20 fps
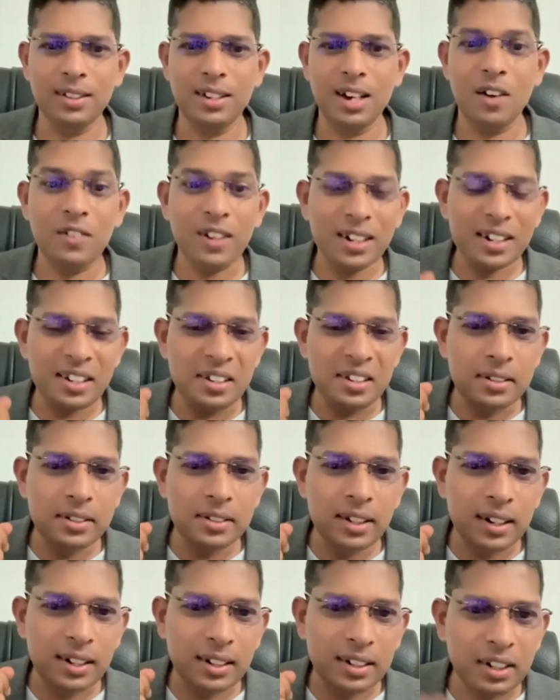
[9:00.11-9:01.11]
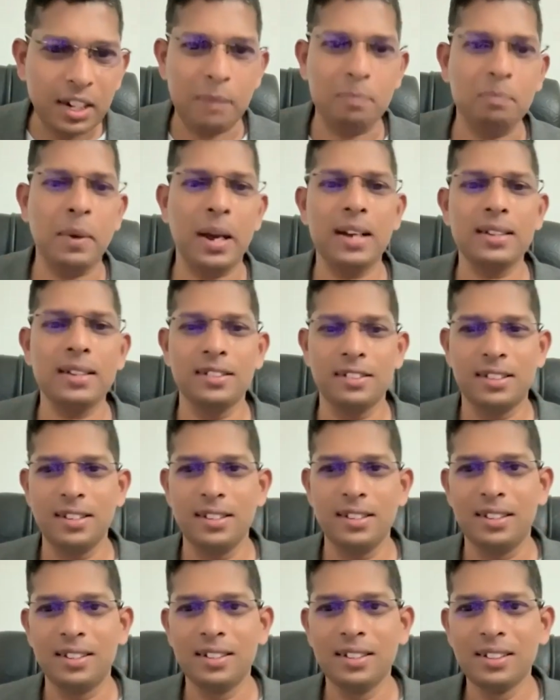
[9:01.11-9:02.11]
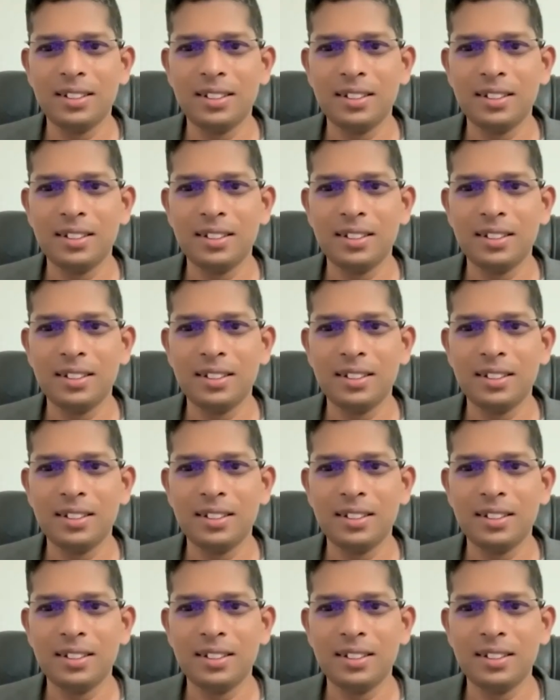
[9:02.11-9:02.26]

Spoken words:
our inner capacity,